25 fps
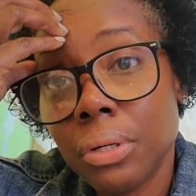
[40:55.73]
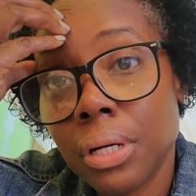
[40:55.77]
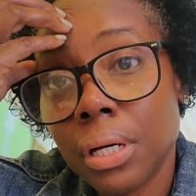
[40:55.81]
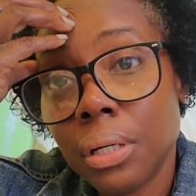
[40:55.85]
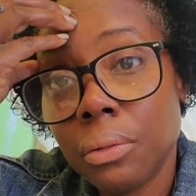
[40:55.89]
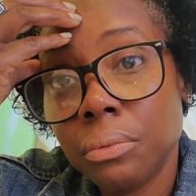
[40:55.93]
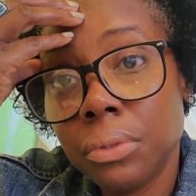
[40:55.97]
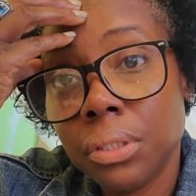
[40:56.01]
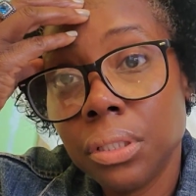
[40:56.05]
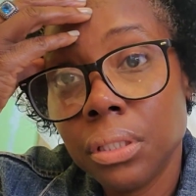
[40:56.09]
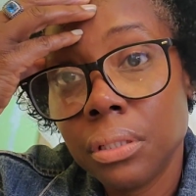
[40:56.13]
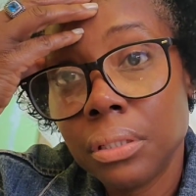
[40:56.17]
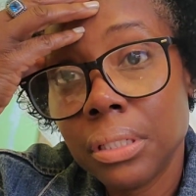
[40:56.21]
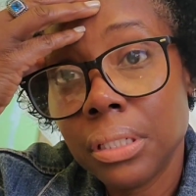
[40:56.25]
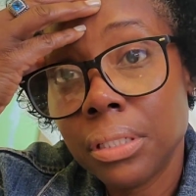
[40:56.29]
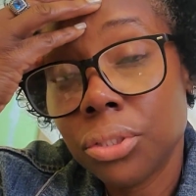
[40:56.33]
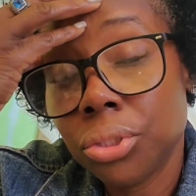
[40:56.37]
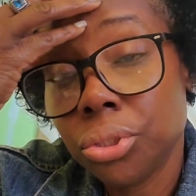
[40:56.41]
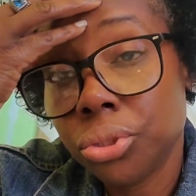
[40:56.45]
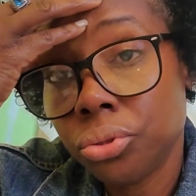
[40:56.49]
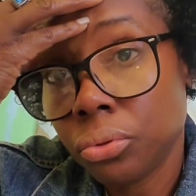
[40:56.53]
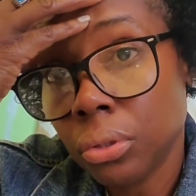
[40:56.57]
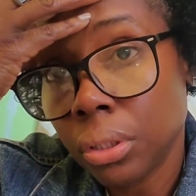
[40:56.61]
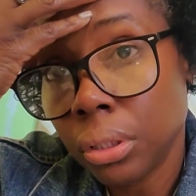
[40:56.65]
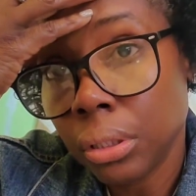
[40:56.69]
out there that's
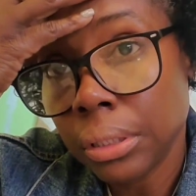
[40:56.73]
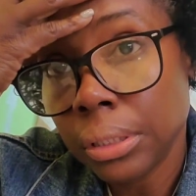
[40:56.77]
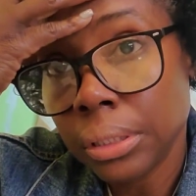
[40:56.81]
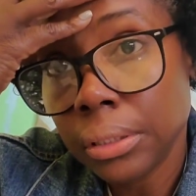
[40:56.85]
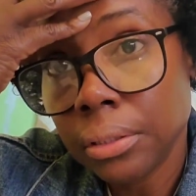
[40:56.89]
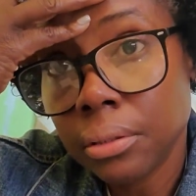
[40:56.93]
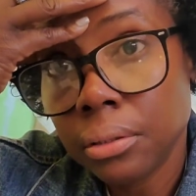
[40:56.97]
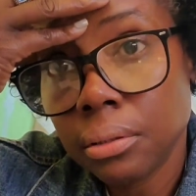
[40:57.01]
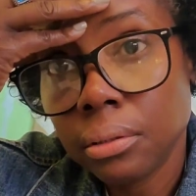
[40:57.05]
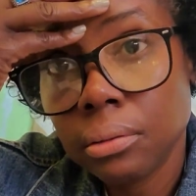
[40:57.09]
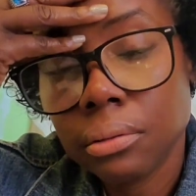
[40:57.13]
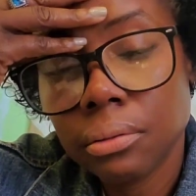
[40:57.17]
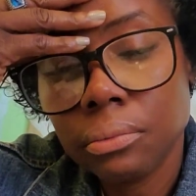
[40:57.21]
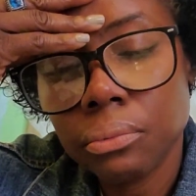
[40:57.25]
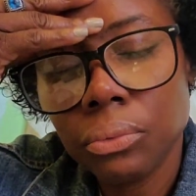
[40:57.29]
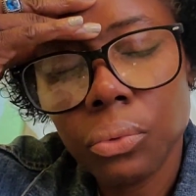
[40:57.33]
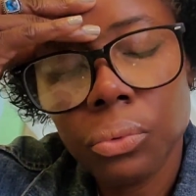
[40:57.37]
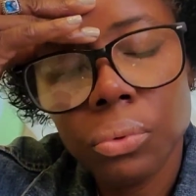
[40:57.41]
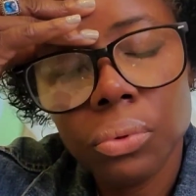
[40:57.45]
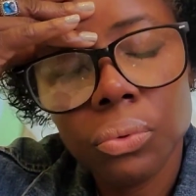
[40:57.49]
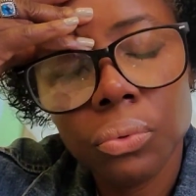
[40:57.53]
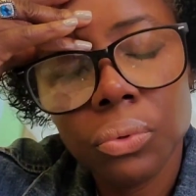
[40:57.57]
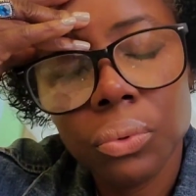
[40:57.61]
struggling with,